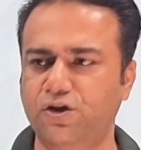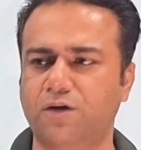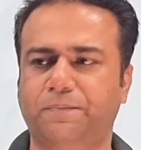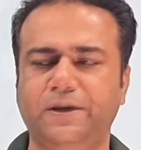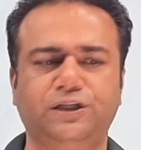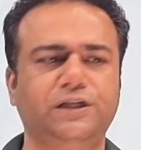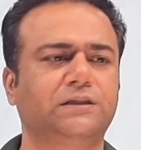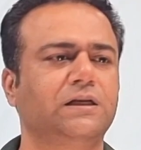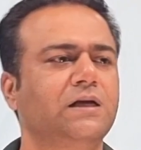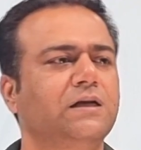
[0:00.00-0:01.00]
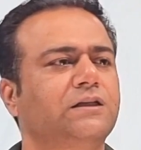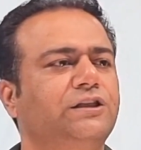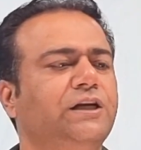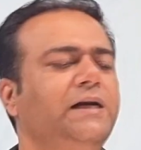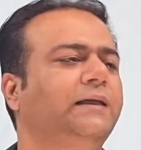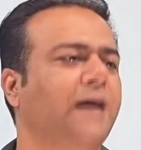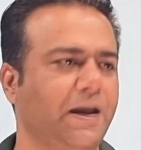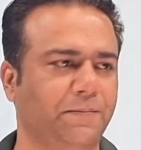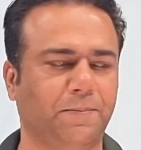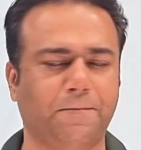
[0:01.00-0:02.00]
your precious study time.